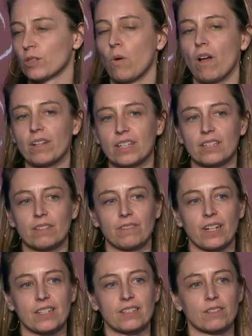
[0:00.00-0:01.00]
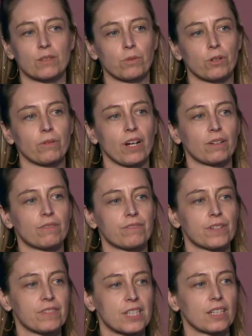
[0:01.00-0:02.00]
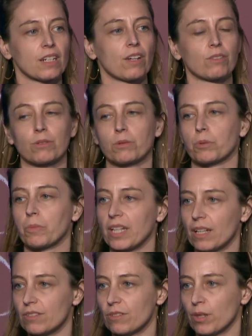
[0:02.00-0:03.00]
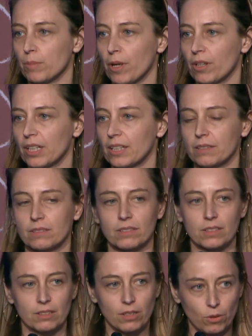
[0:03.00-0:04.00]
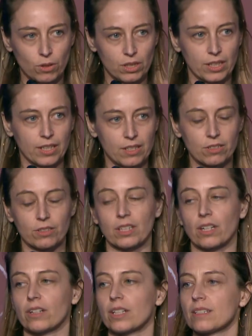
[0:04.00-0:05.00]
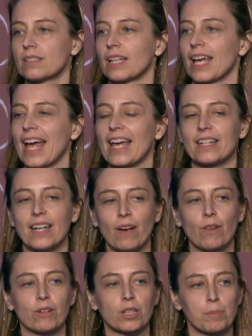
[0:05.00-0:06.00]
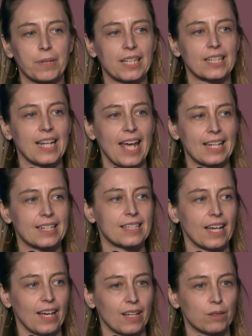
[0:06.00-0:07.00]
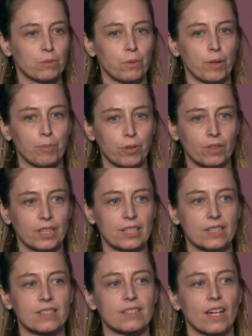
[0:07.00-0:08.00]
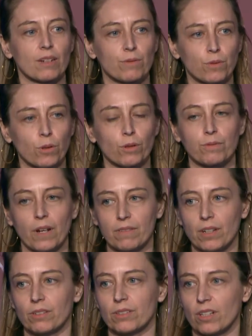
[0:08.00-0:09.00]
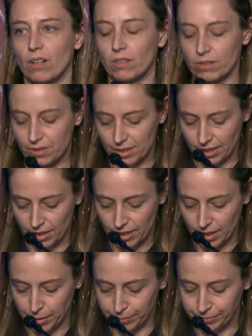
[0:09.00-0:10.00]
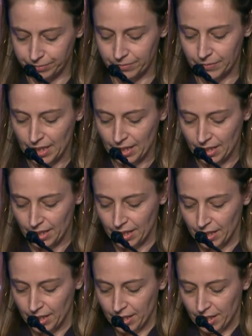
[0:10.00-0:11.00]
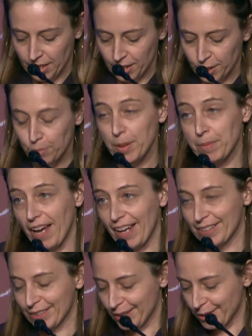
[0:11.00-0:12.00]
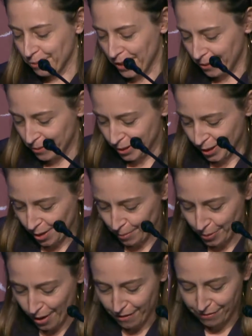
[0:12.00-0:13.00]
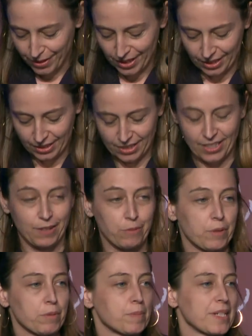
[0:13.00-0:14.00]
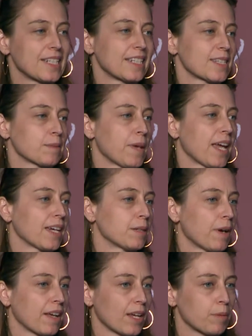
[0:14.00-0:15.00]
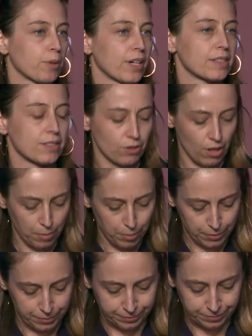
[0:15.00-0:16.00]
quality devices were around 1,500 when we entered the market, locally in certain areas, and now they're competing head-to-head with Brilliance at $400 or $500 in India. So people ask us why we're a nonprofit. We would be dismayed by that price drop.